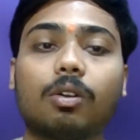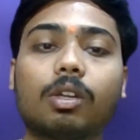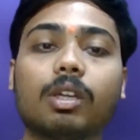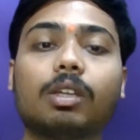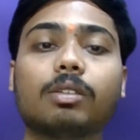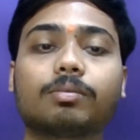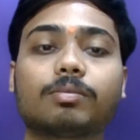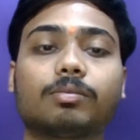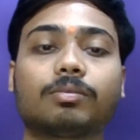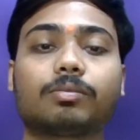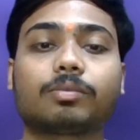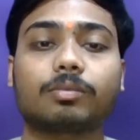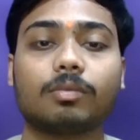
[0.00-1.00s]
Okay,
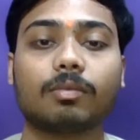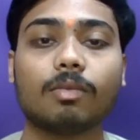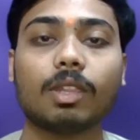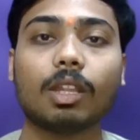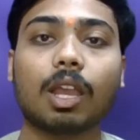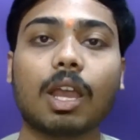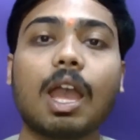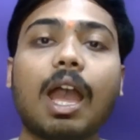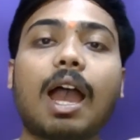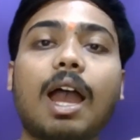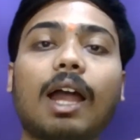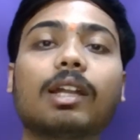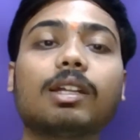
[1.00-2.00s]

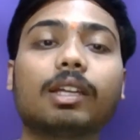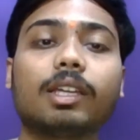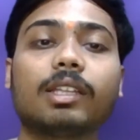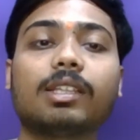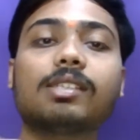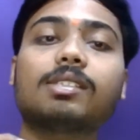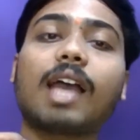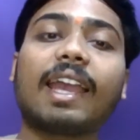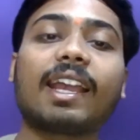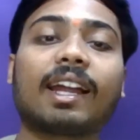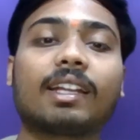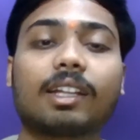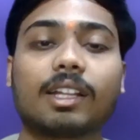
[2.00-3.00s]
and in this I
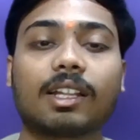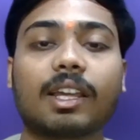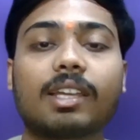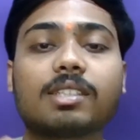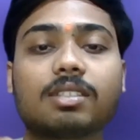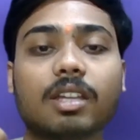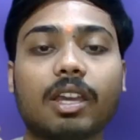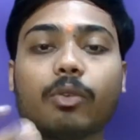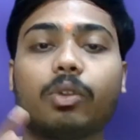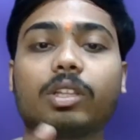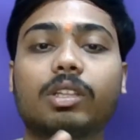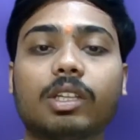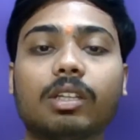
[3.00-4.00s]
containerized
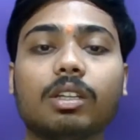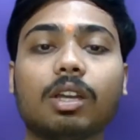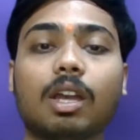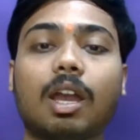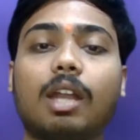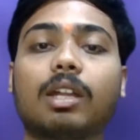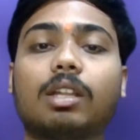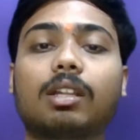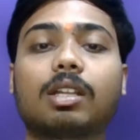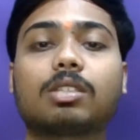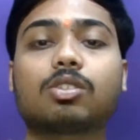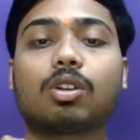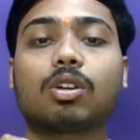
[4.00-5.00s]
everything and
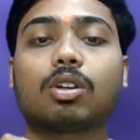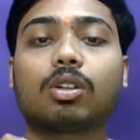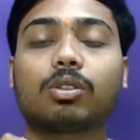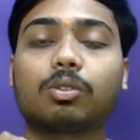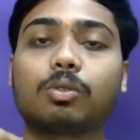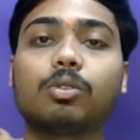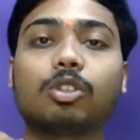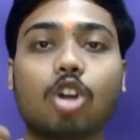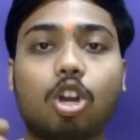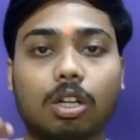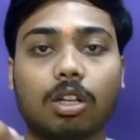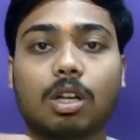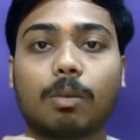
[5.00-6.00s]
runs through
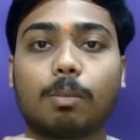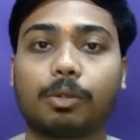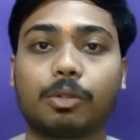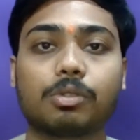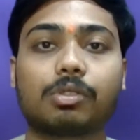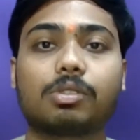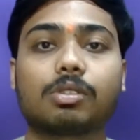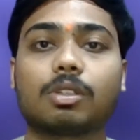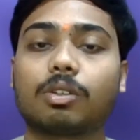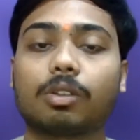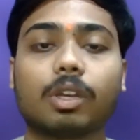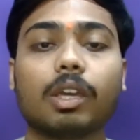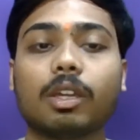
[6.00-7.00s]
Docker Compose.
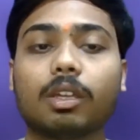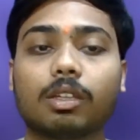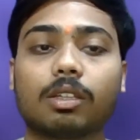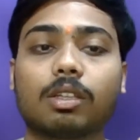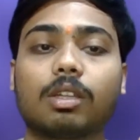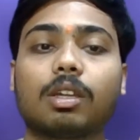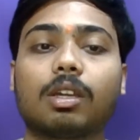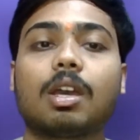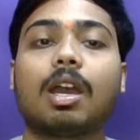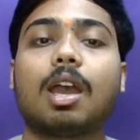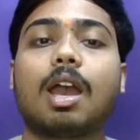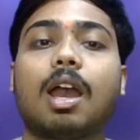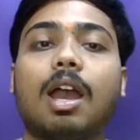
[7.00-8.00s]
Okay,
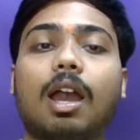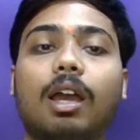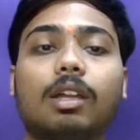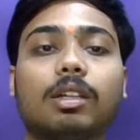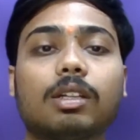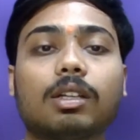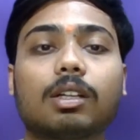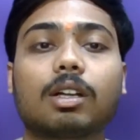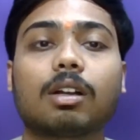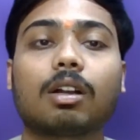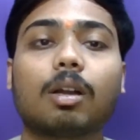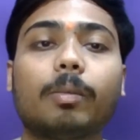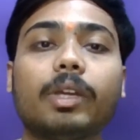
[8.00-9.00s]
and
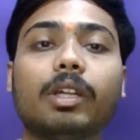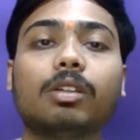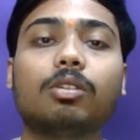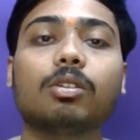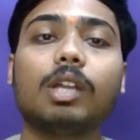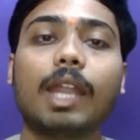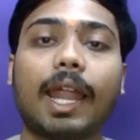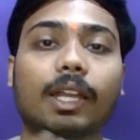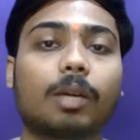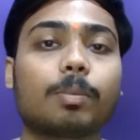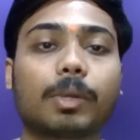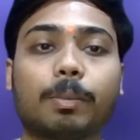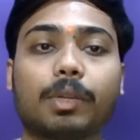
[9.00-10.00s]
coming to the
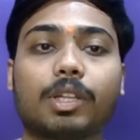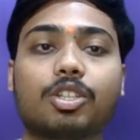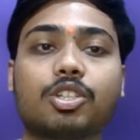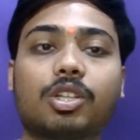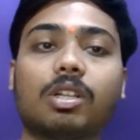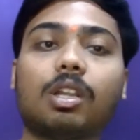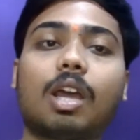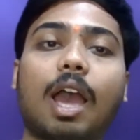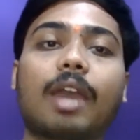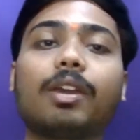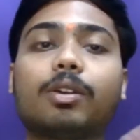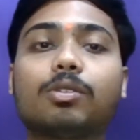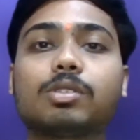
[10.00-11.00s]
data preparation,
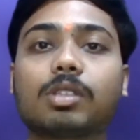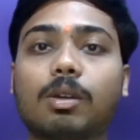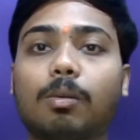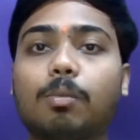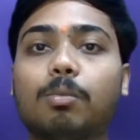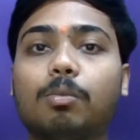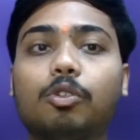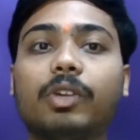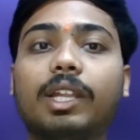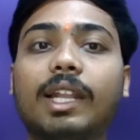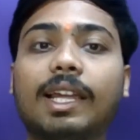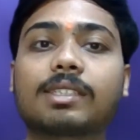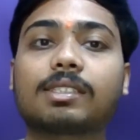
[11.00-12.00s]
I use
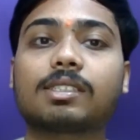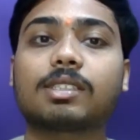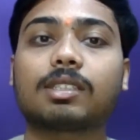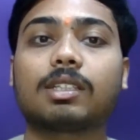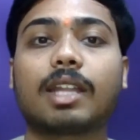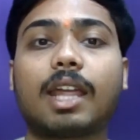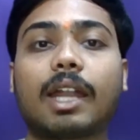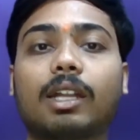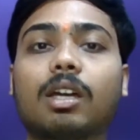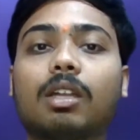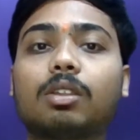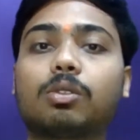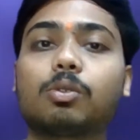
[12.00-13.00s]
movie lens
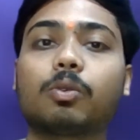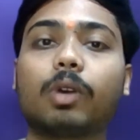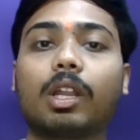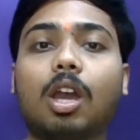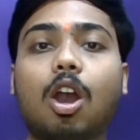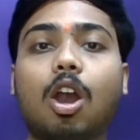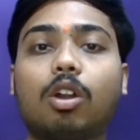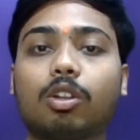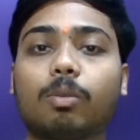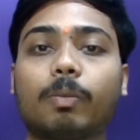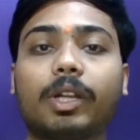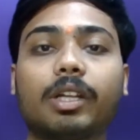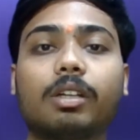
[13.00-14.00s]
data through an
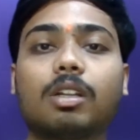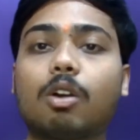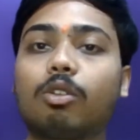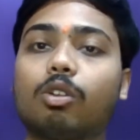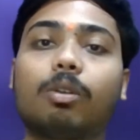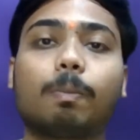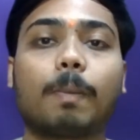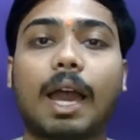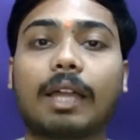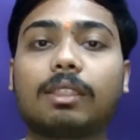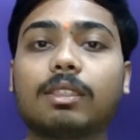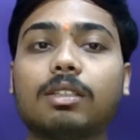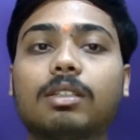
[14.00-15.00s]
automated download
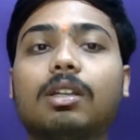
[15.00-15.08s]
path.